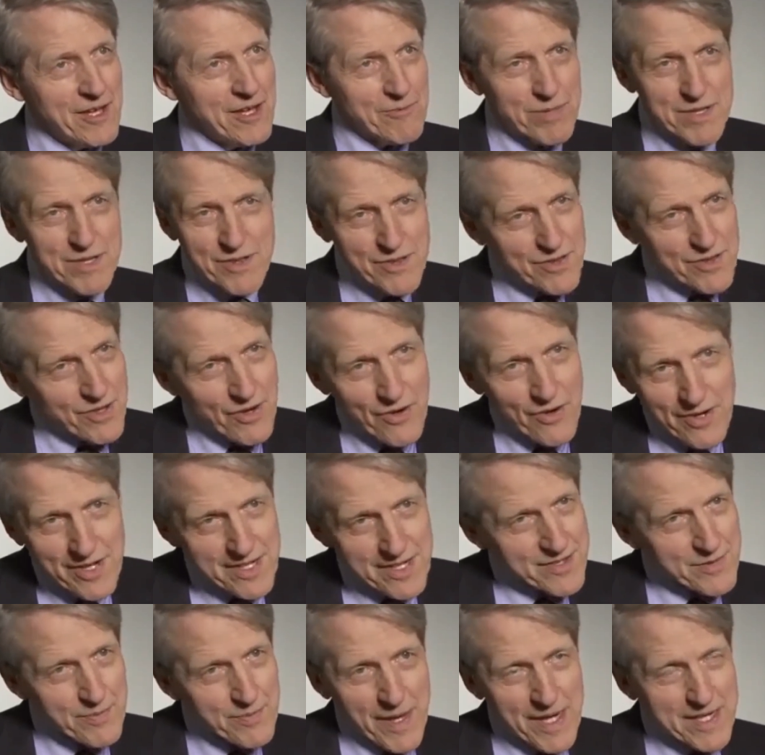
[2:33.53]
but don't
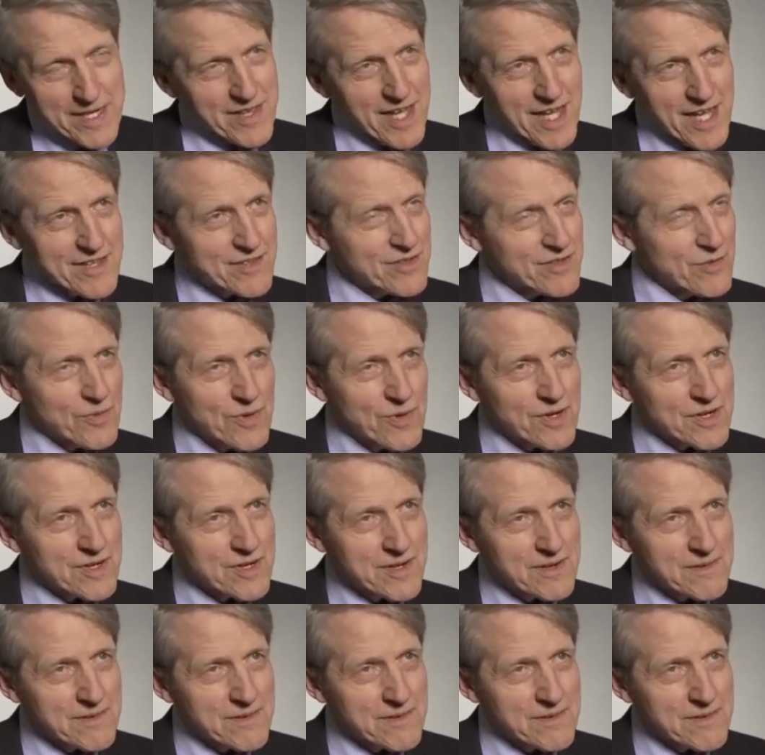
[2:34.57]
expect that to work